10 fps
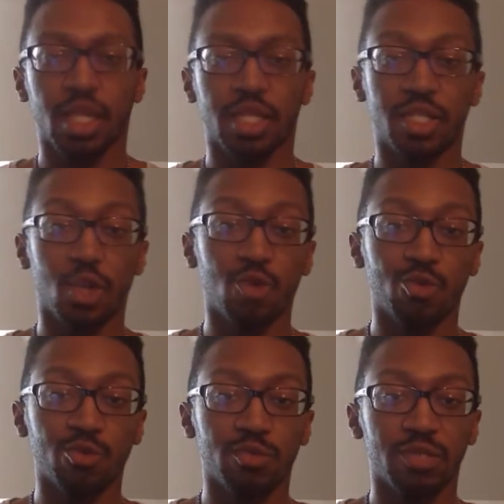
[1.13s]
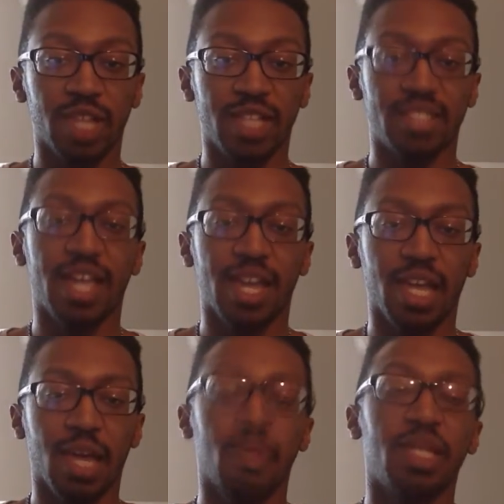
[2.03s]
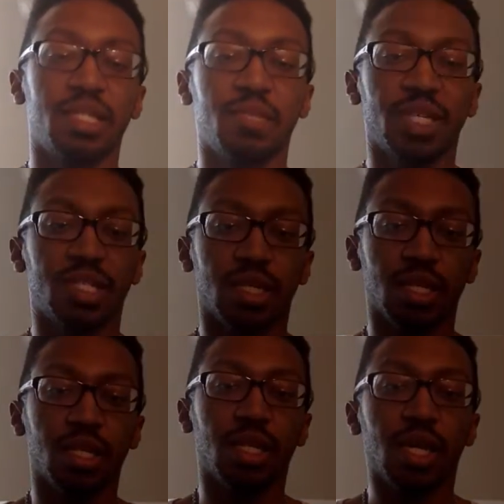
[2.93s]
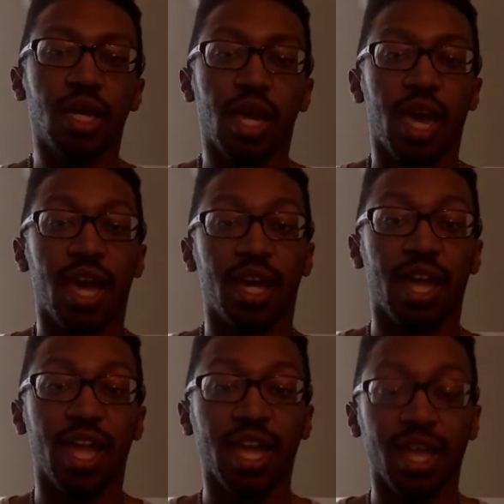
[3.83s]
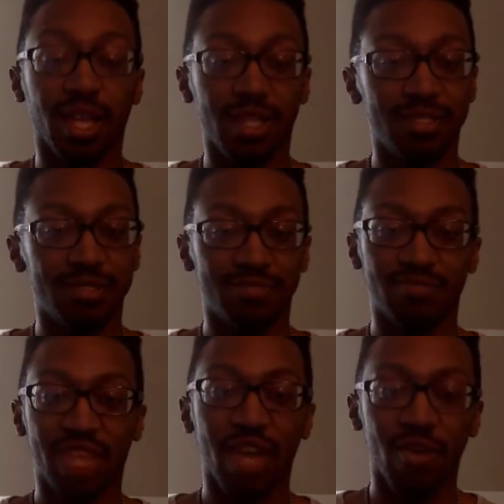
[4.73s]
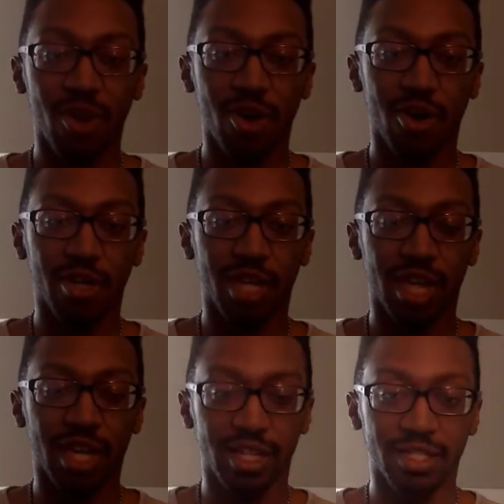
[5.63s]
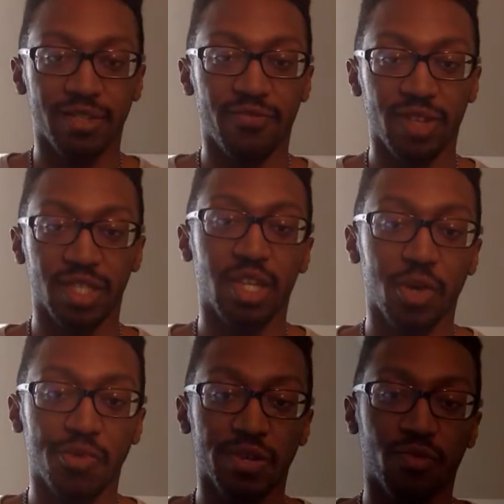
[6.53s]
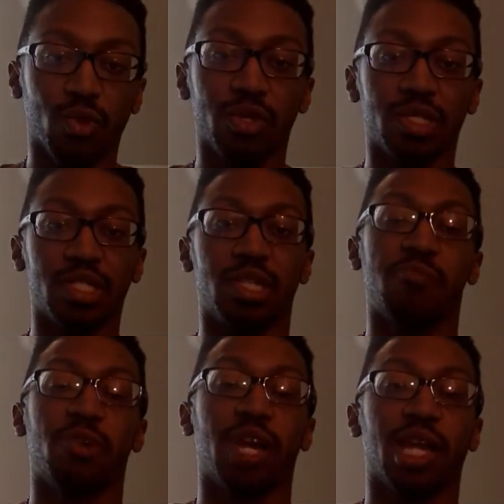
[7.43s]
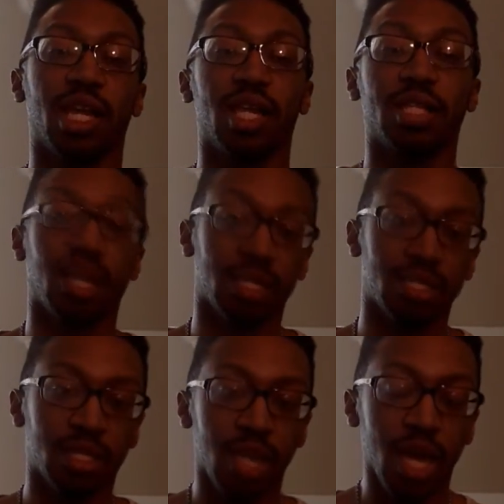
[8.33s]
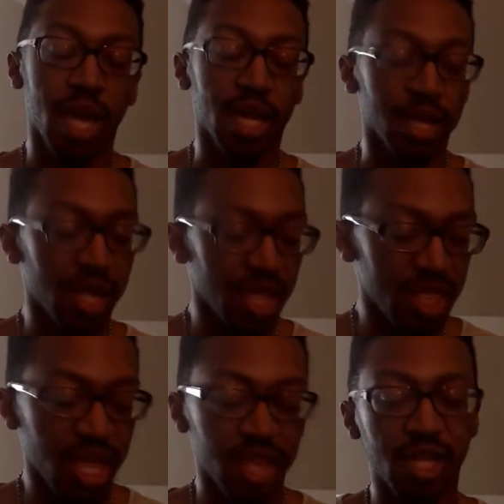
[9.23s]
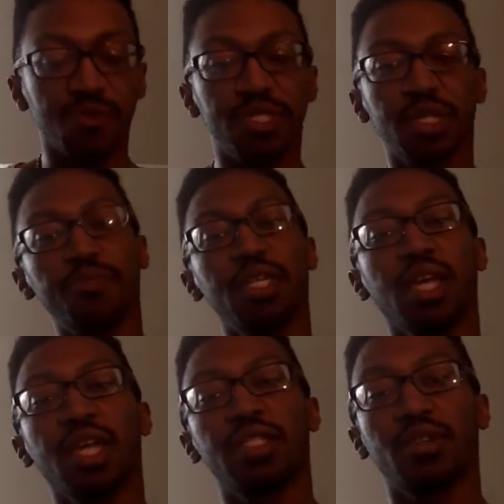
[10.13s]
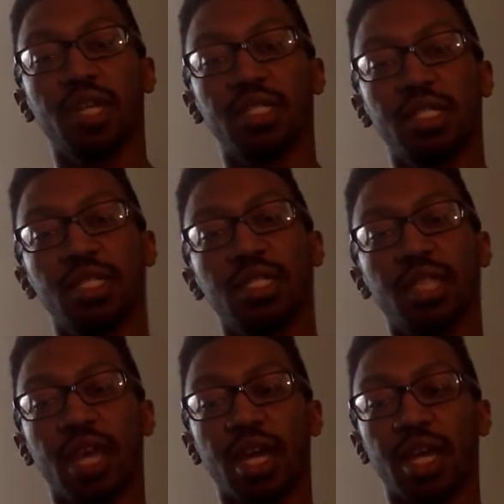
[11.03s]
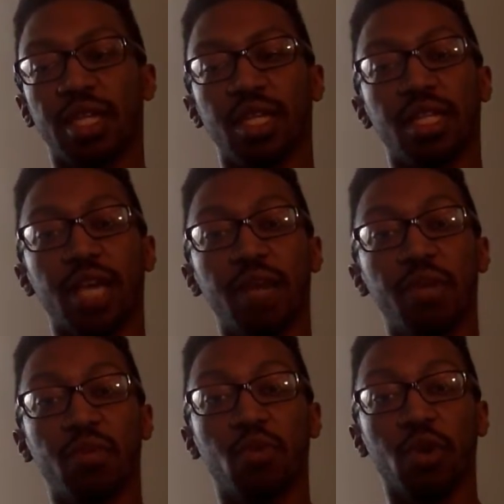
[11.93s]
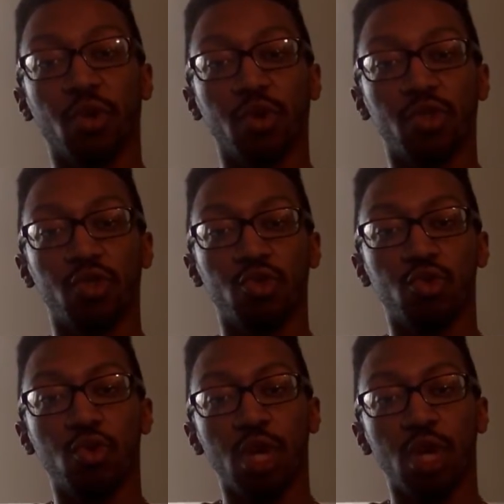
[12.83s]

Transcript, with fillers: So last night, MSNBC had a town hall in Philadelphia for the Democratic candidates. And in that, there was something interesting that I think a lot of people are going to